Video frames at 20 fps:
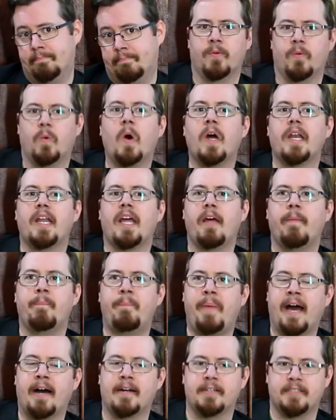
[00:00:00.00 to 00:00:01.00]
What
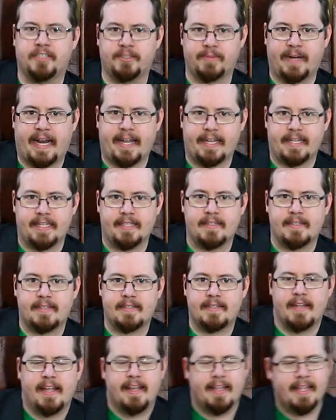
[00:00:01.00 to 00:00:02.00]
about
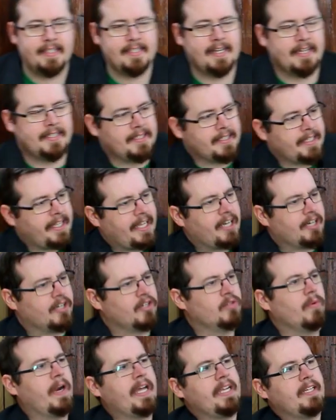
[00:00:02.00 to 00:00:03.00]
dragons? That's actually a
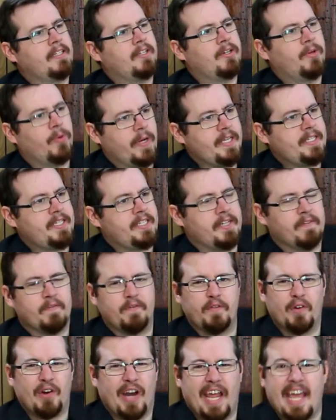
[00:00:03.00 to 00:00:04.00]
great question
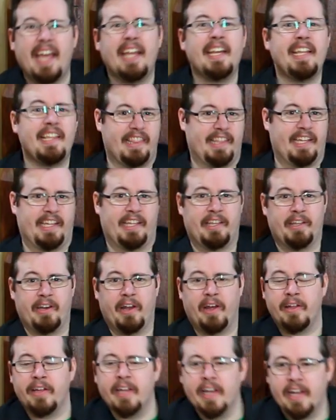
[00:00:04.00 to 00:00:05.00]
for anything, you
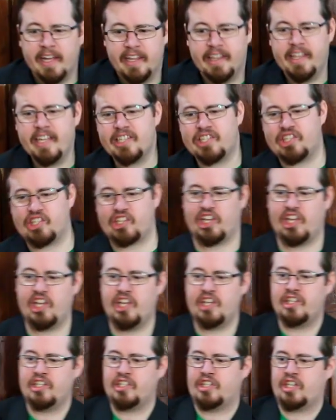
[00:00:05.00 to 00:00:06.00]
know. This
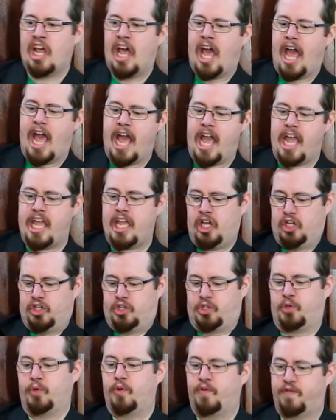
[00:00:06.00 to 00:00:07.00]
is a
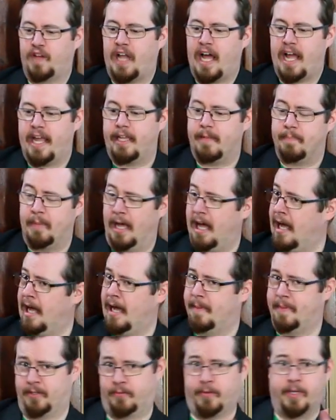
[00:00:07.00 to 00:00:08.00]
souffle.
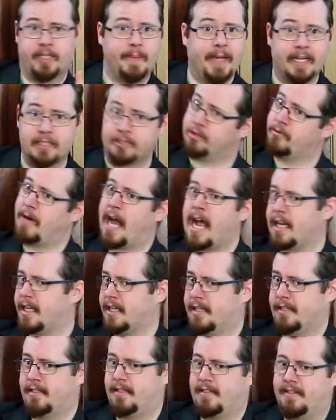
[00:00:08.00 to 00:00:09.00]
Ah, but what about
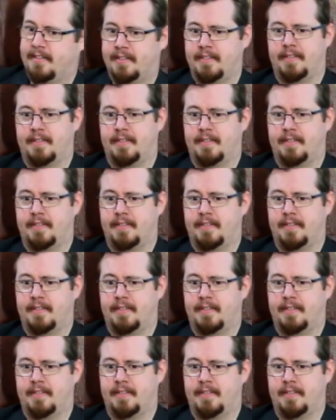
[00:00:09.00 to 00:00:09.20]
dragons?